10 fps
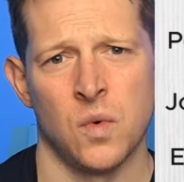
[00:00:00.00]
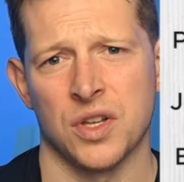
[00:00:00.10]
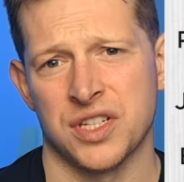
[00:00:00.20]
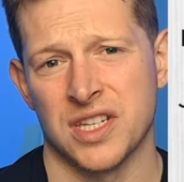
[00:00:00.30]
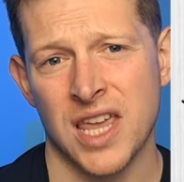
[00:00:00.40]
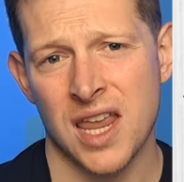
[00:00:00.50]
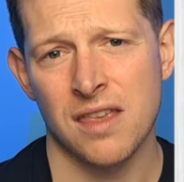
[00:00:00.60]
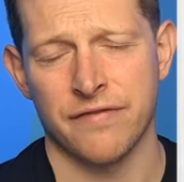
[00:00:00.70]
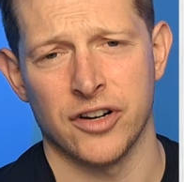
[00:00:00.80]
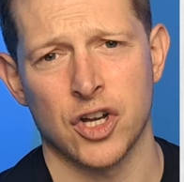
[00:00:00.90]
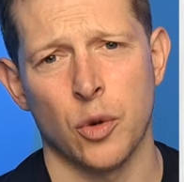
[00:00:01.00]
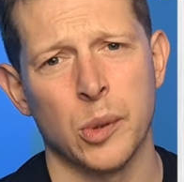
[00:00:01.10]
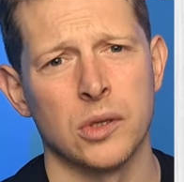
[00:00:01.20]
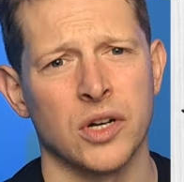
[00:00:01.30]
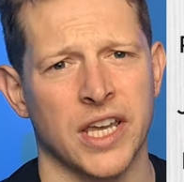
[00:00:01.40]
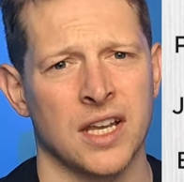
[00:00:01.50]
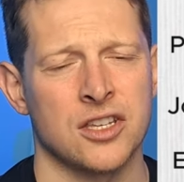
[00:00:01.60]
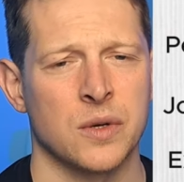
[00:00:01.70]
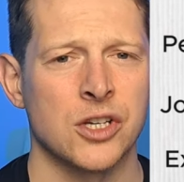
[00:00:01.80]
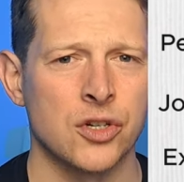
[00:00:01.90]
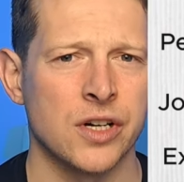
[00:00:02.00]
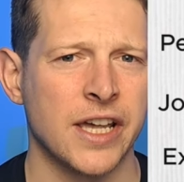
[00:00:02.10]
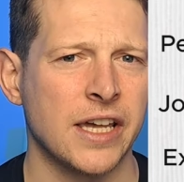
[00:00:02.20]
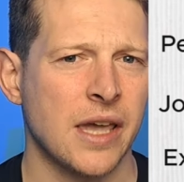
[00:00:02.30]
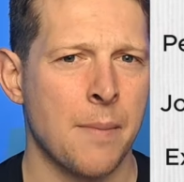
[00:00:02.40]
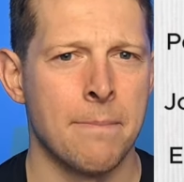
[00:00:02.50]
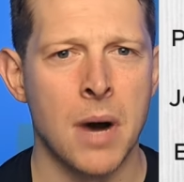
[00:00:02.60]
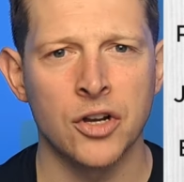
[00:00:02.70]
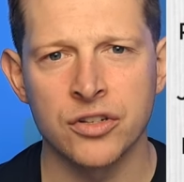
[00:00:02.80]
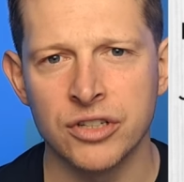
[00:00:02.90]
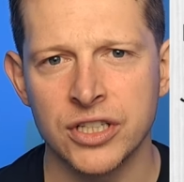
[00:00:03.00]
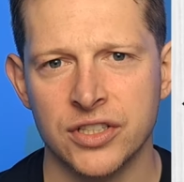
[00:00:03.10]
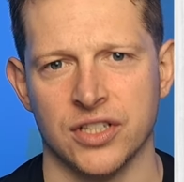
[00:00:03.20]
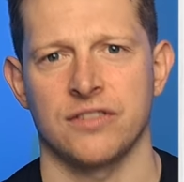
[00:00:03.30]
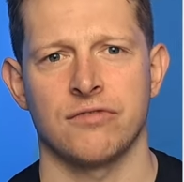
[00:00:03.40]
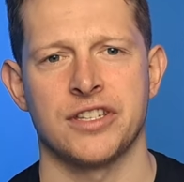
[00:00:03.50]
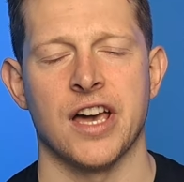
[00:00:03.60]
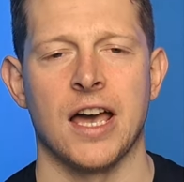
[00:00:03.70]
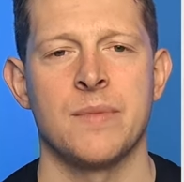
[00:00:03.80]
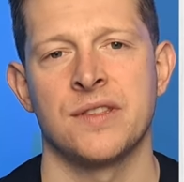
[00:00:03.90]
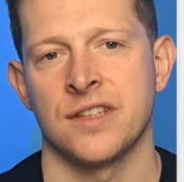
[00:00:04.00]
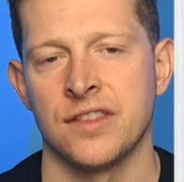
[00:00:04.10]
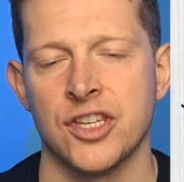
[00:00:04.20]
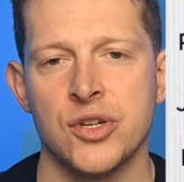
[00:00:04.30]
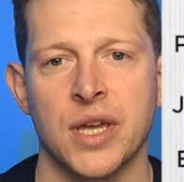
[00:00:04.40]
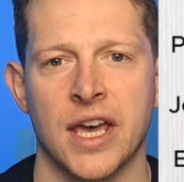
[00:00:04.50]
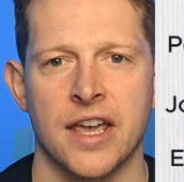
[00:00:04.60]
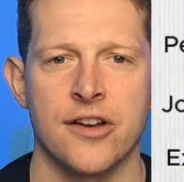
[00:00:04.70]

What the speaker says: what is needed for a couple looking to enjoy a moderate retirement in the UK,